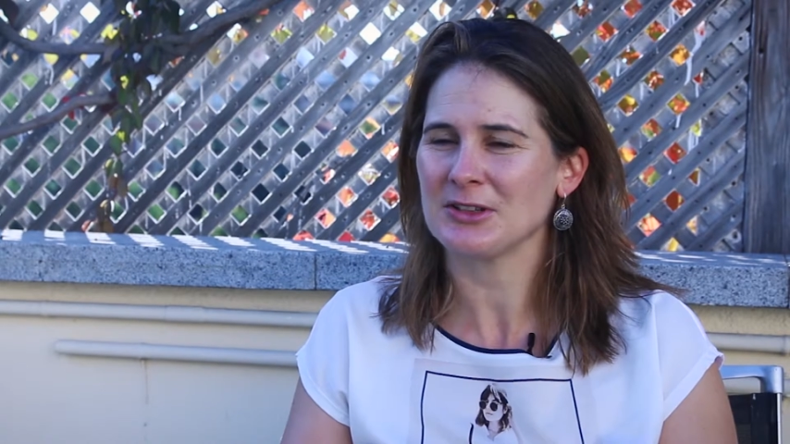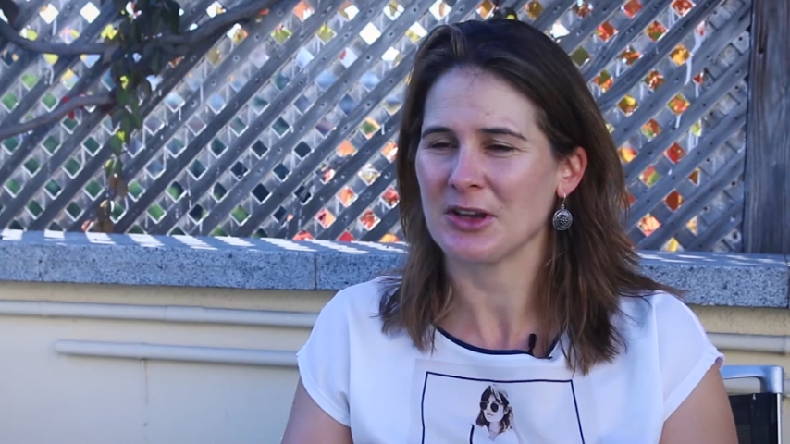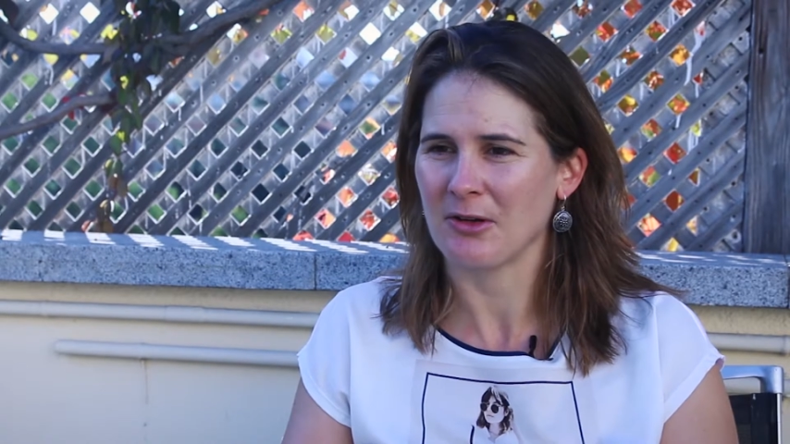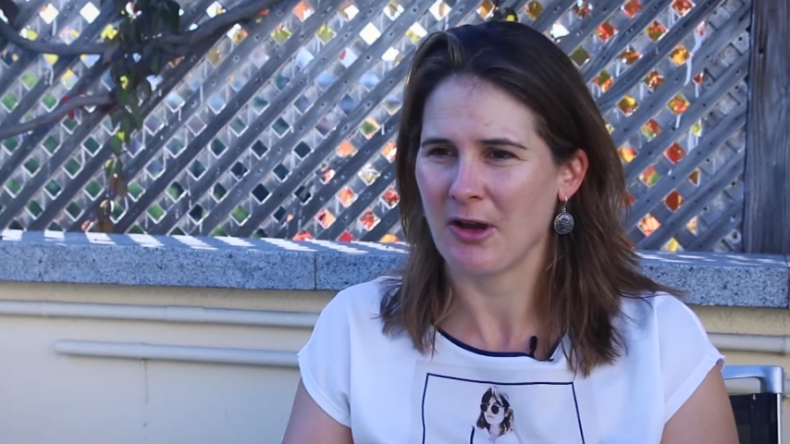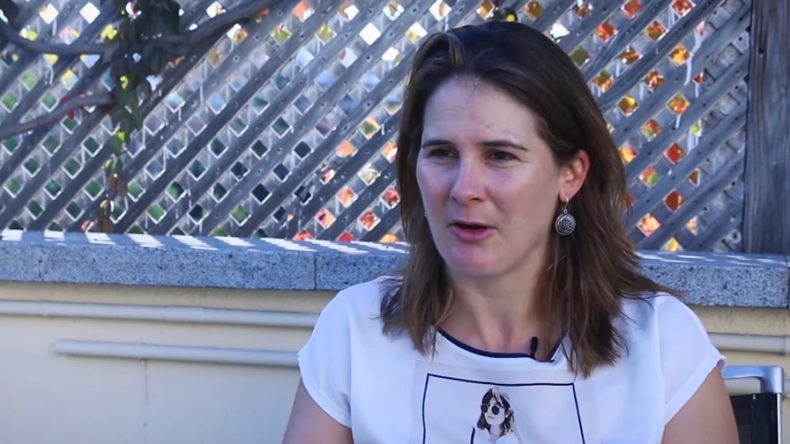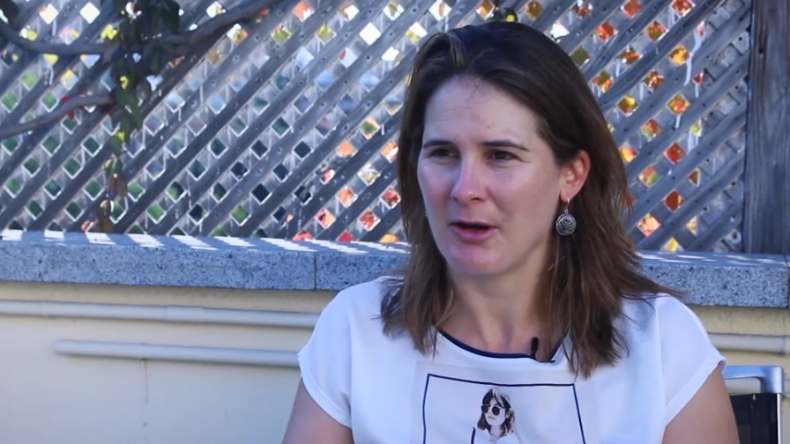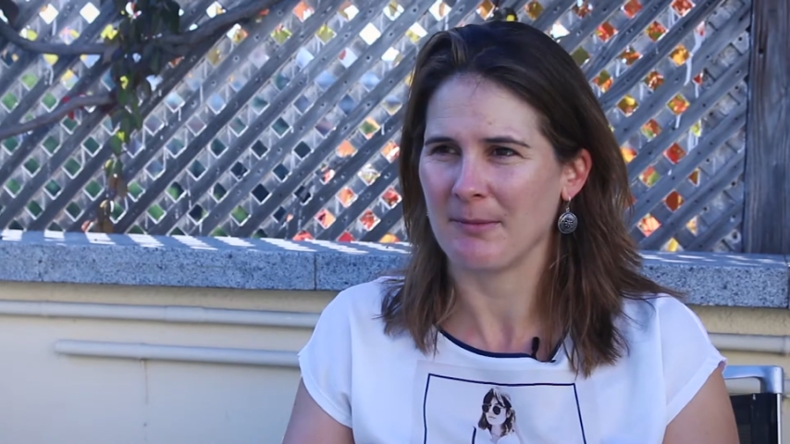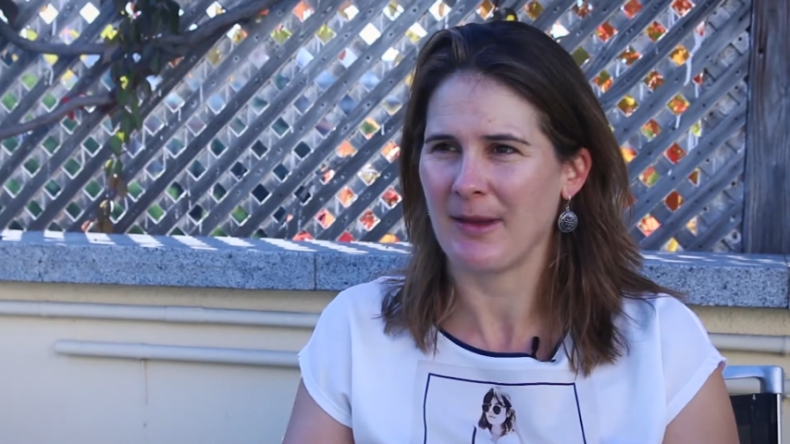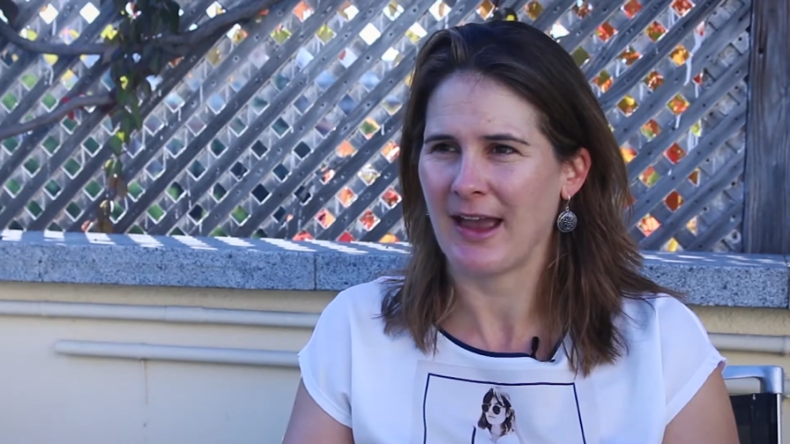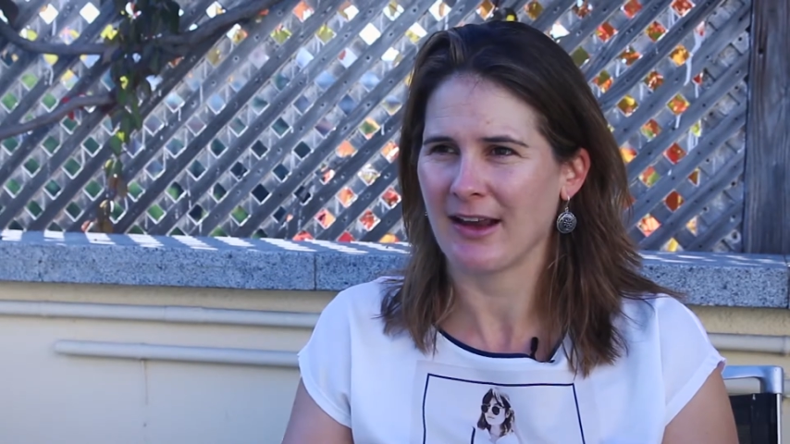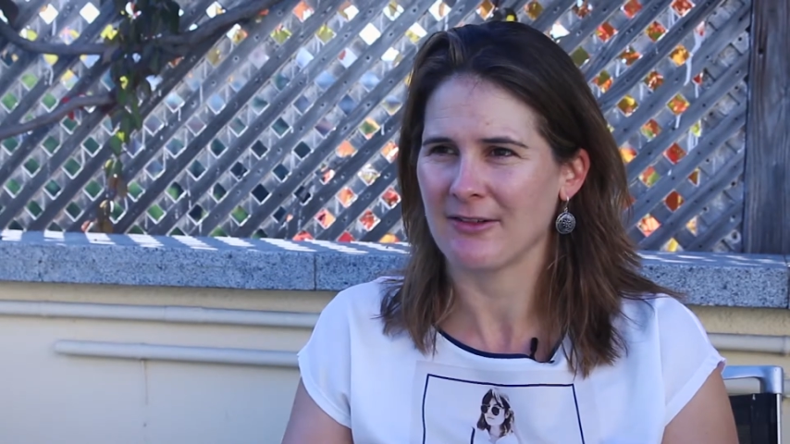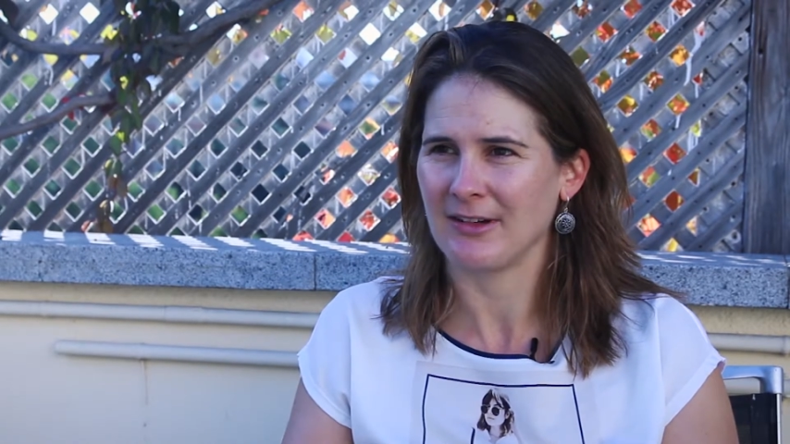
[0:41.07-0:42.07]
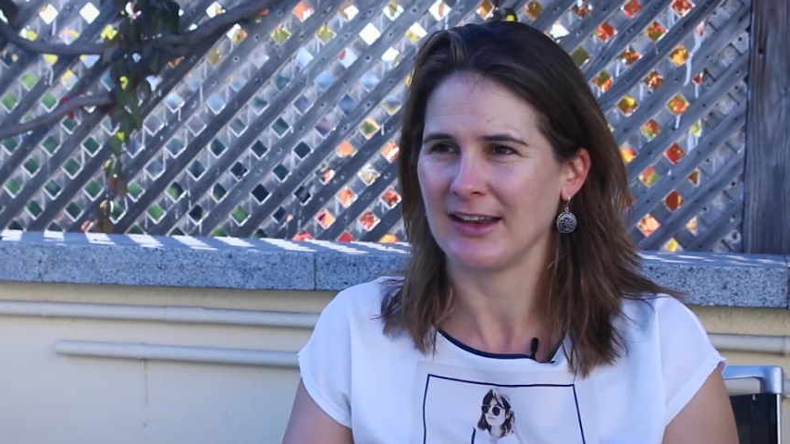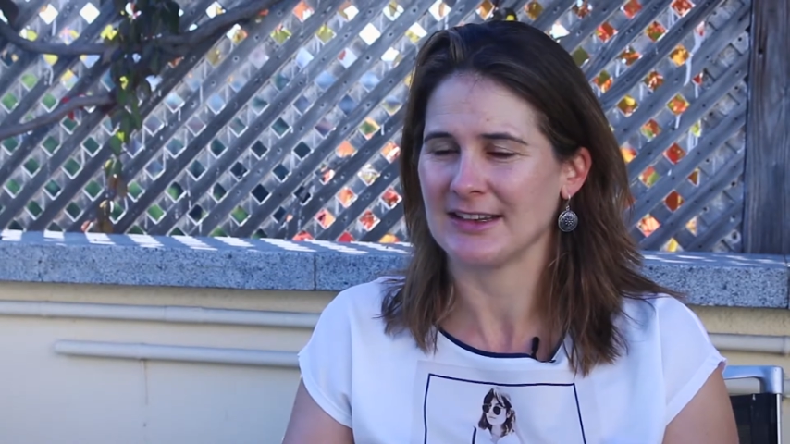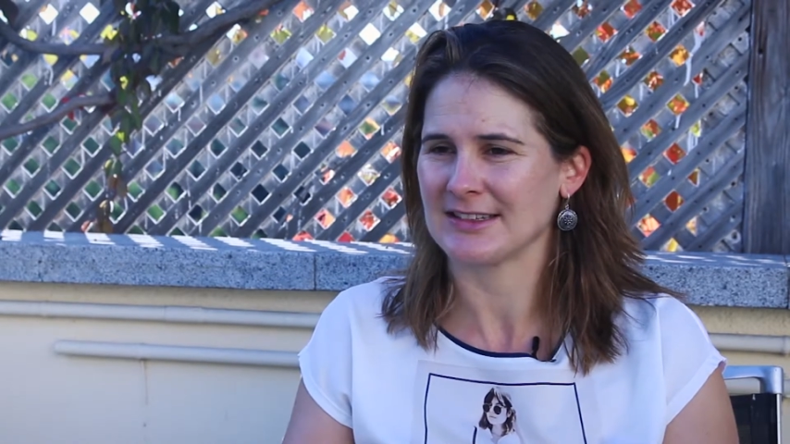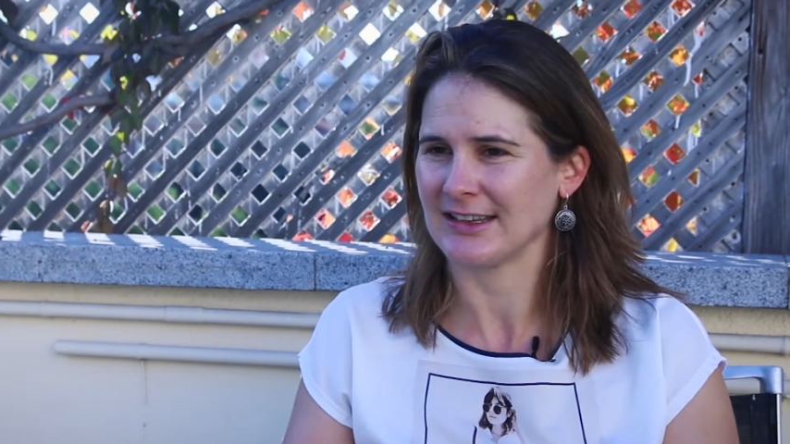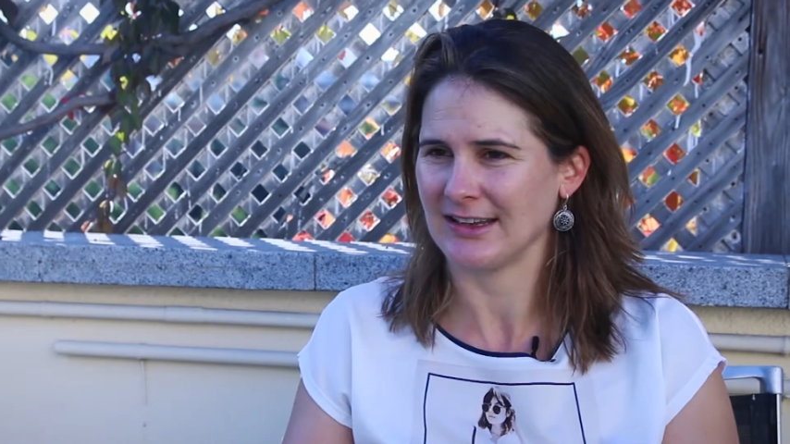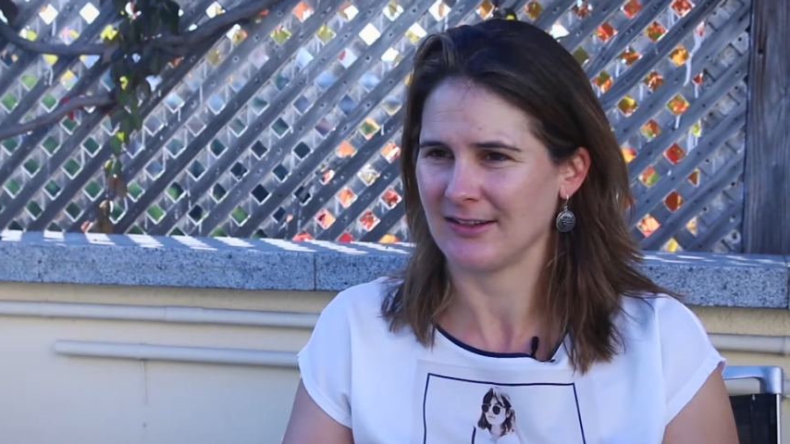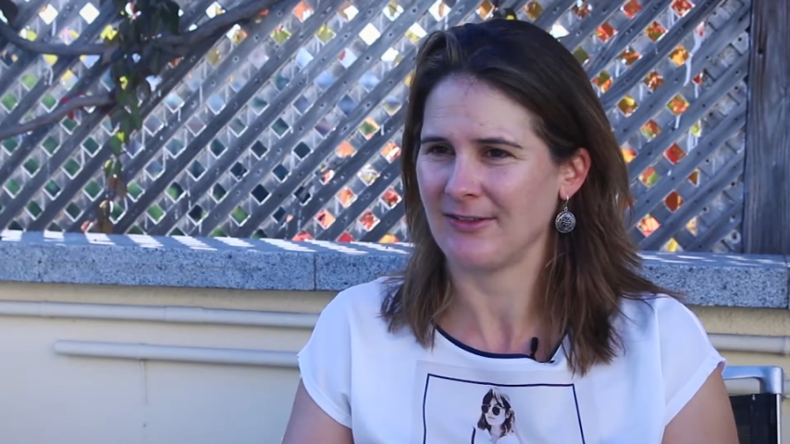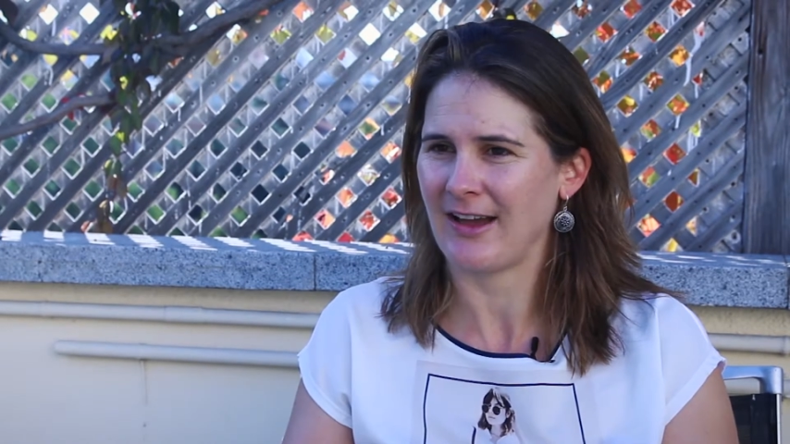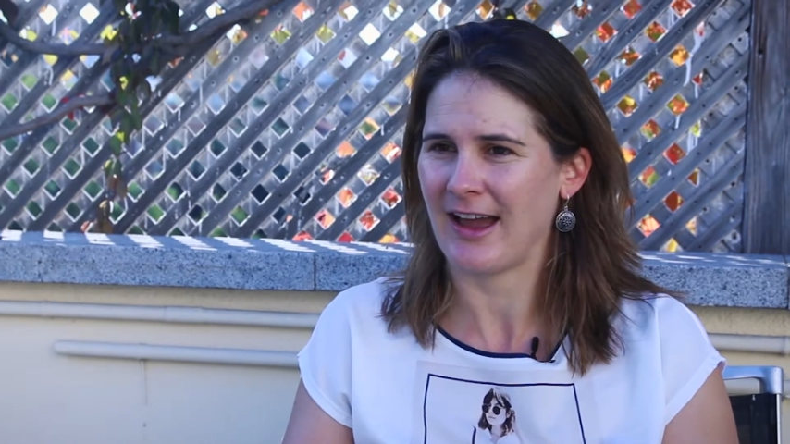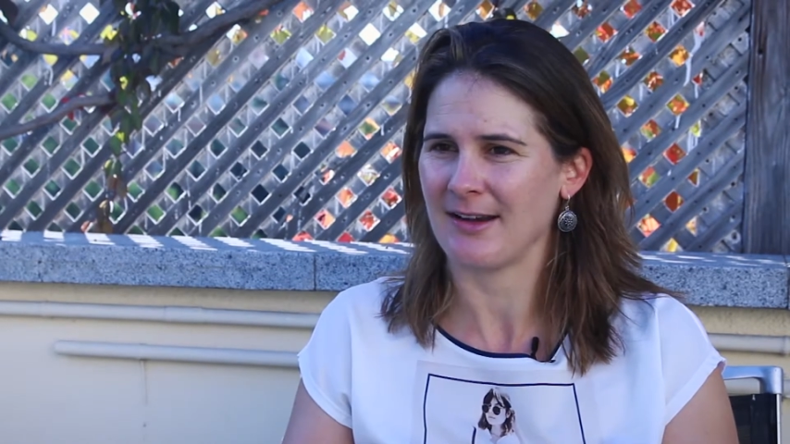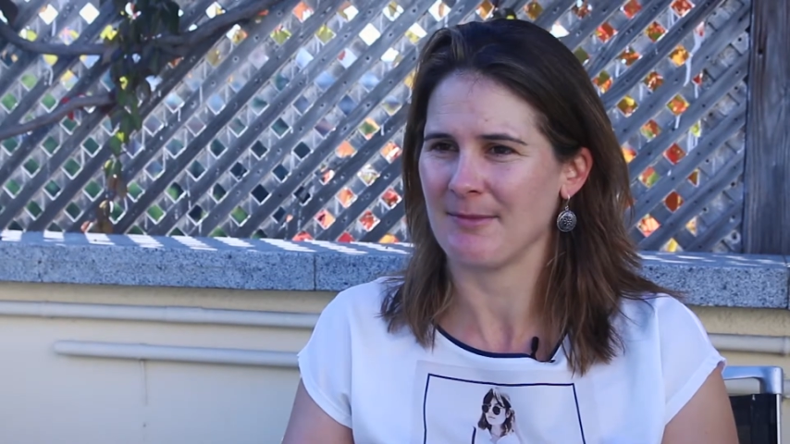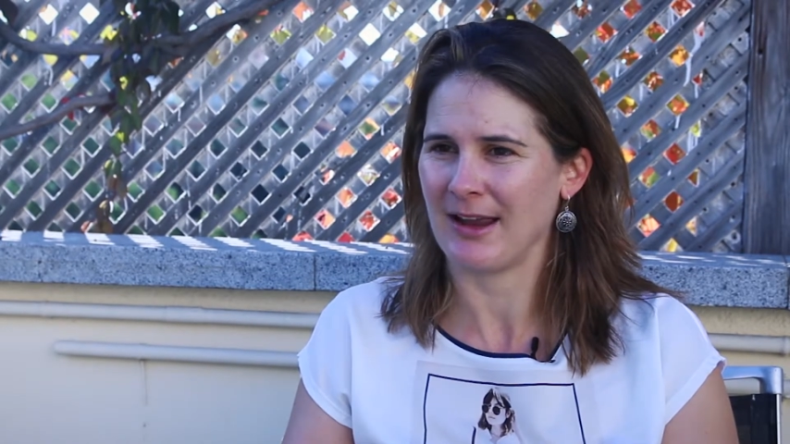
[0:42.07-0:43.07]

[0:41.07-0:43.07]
so going back really solidified